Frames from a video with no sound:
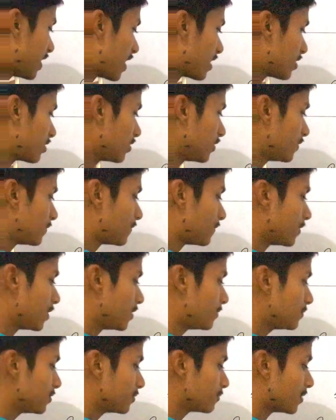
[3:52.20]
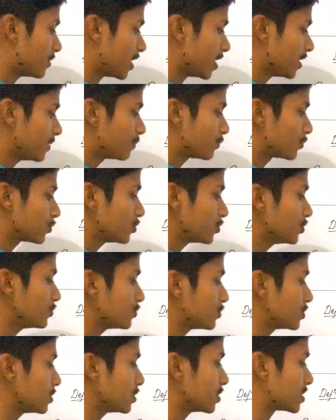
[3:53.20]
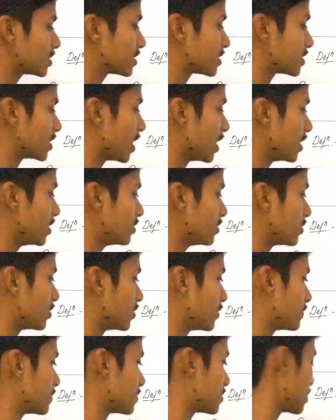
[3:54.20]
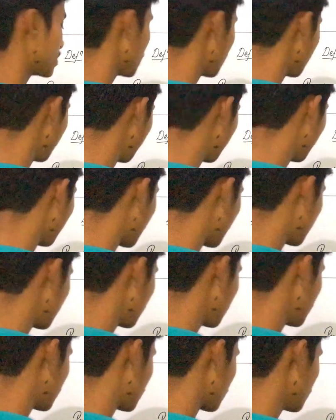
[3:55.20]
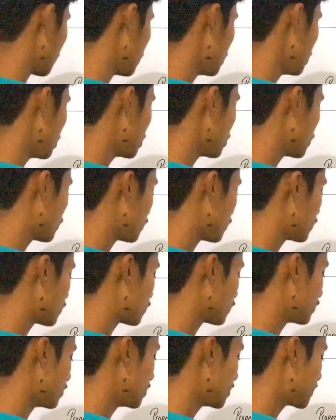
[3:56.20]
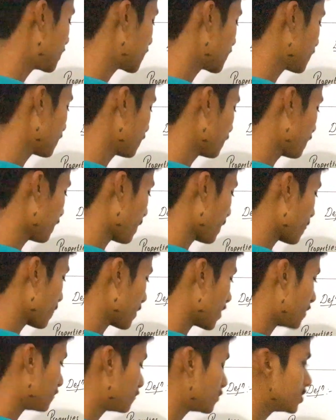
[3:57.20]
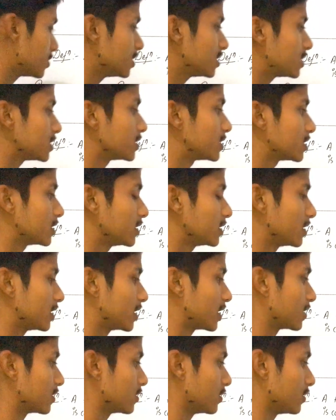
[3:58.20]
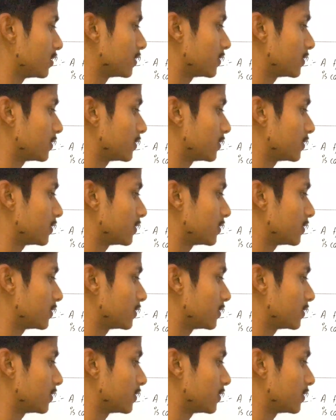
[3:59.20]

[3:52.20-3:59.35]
angle formed by producing a side of a cyclic quadrilateral is equal to its opposite interior angle.